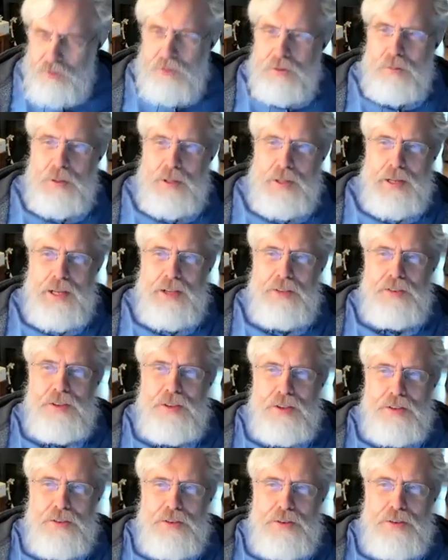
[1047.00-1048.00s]
some of the nice
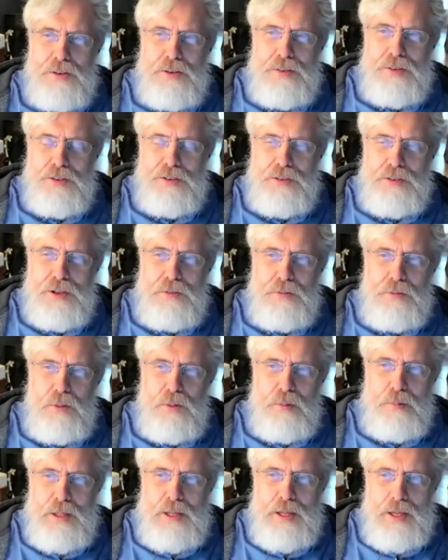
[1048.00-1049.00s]
things that Harvard has done
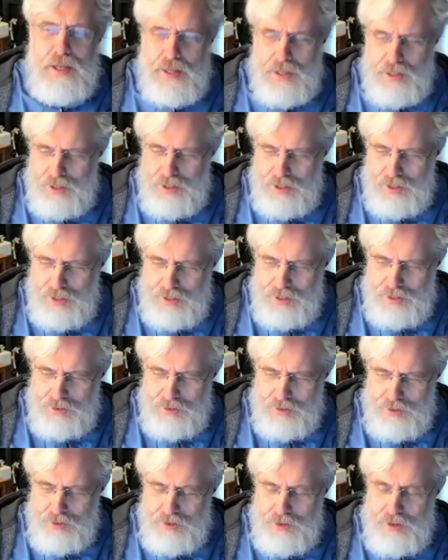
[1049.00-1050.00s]
for me.
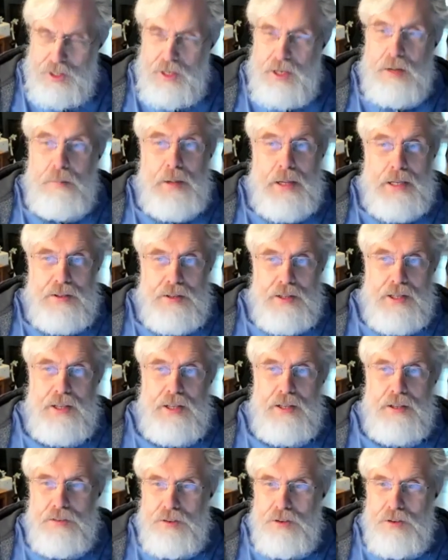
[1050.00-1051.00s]
And, uh, and MIT
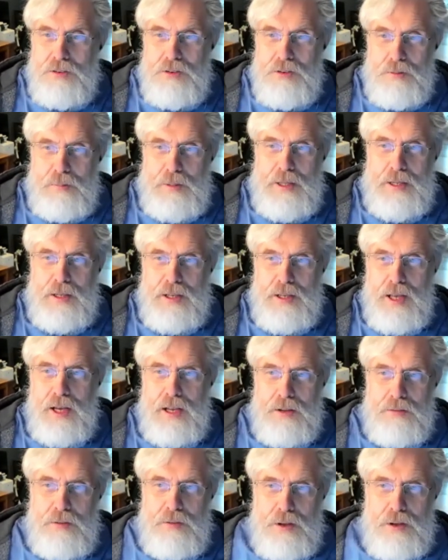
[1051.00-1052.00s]
has also been a
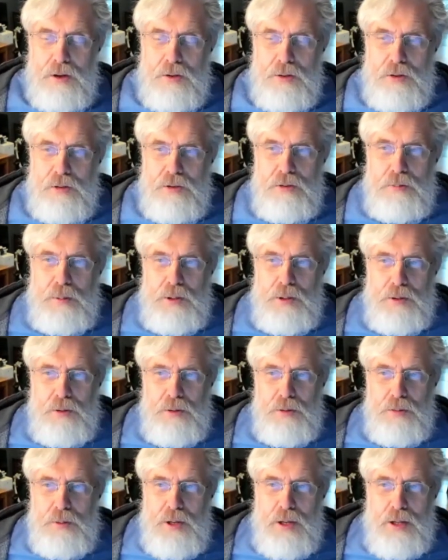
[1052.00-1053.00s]
kind of a co-conspirator
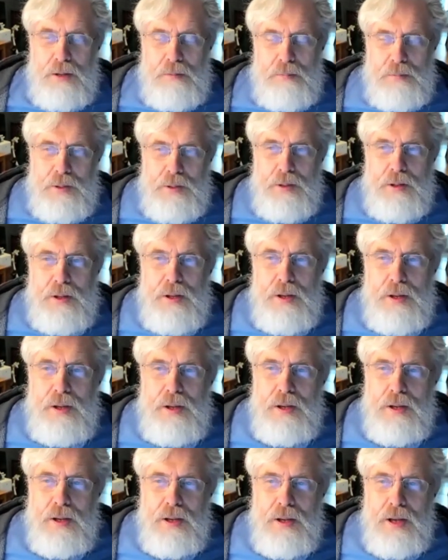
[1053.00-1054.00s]
as well. I've been,
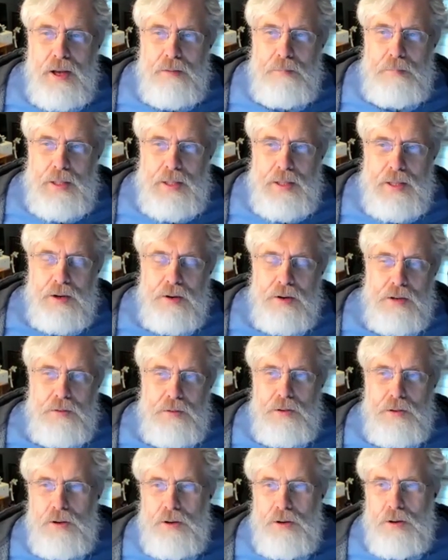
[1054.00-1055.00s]
I've been there
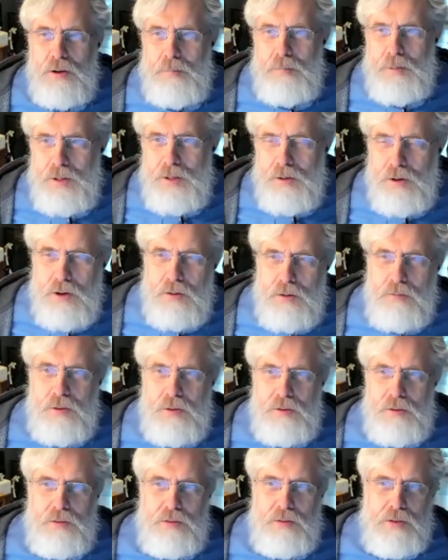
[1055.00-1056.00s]
even longer. I've been at
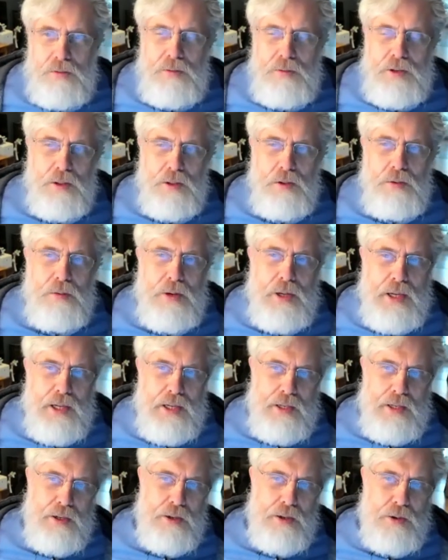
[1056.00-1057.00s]
Harvard. As 73, I
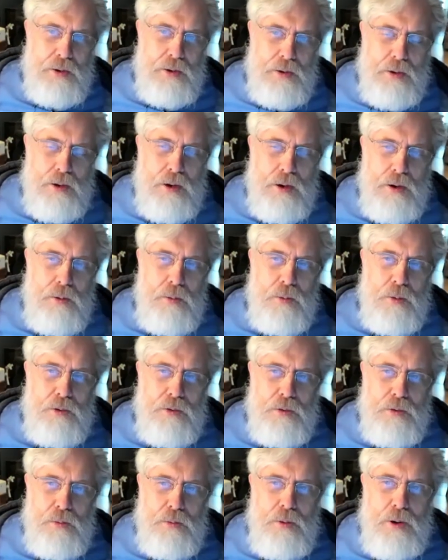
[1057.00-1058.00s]
did a, a
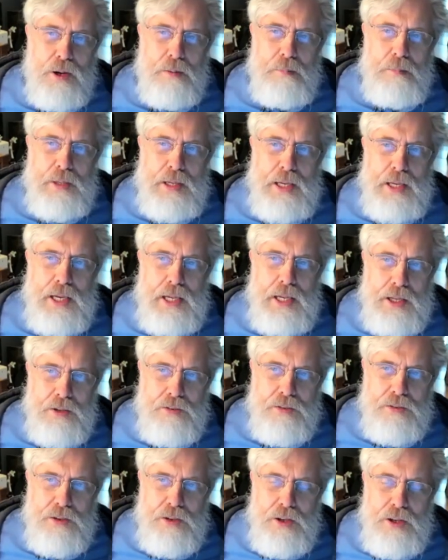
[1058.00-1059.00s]
course in quantum
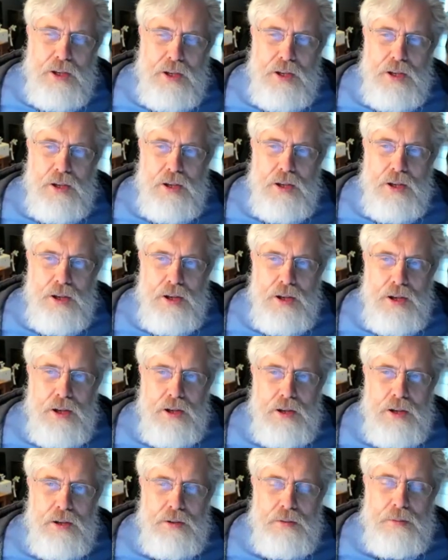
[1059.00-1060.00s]
mechanics.
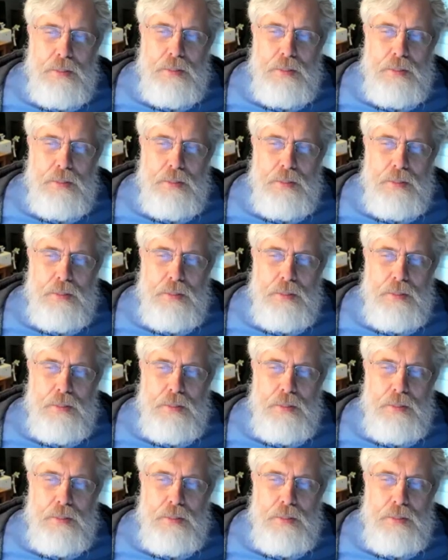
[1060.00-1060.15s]
Uh,